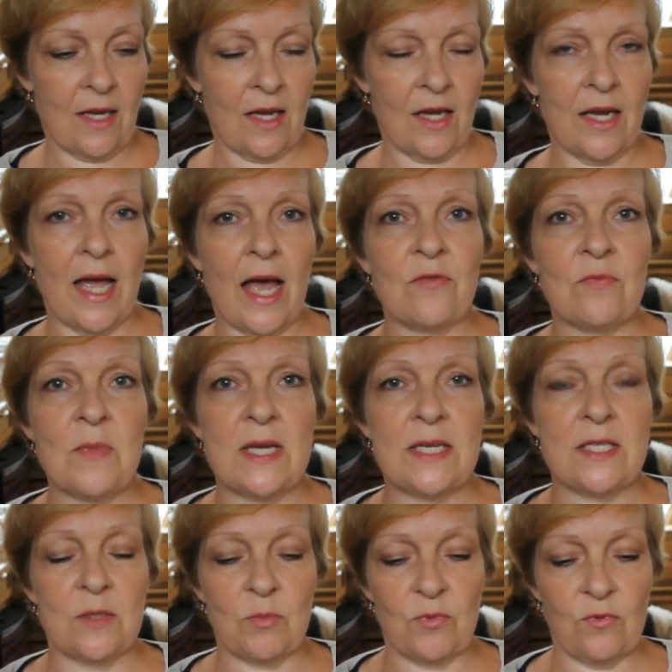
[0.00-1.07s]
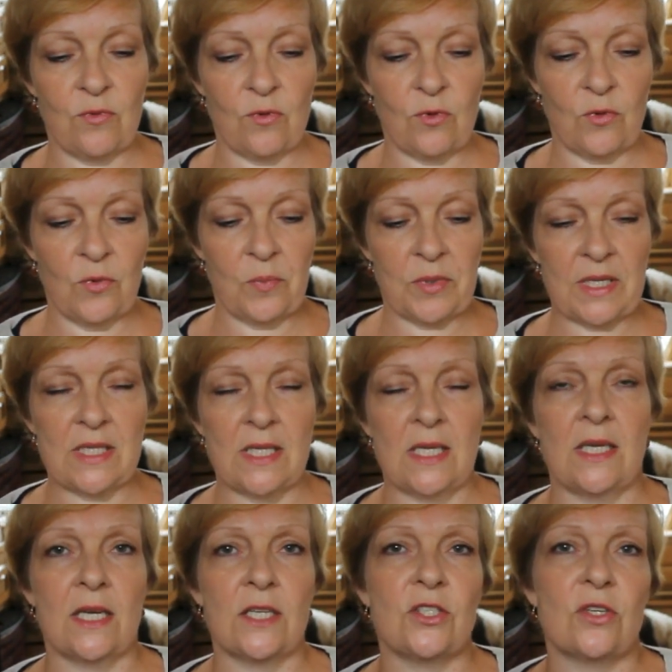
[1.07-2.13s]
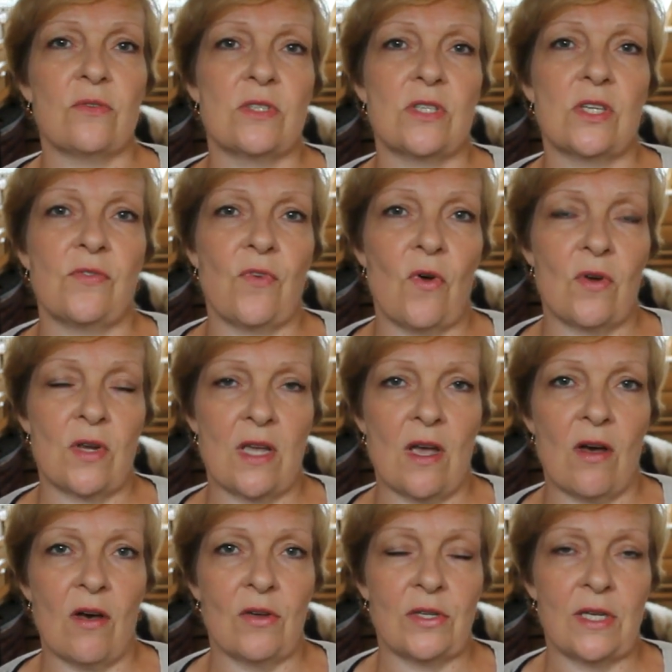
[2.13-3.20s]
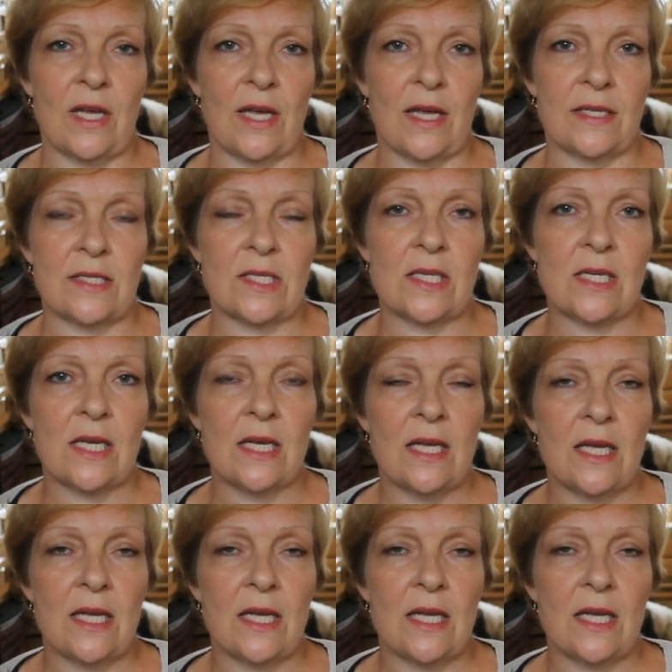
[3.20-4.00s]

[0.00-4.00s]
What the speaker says: I have made it before, but I think I chose the wrong yarn and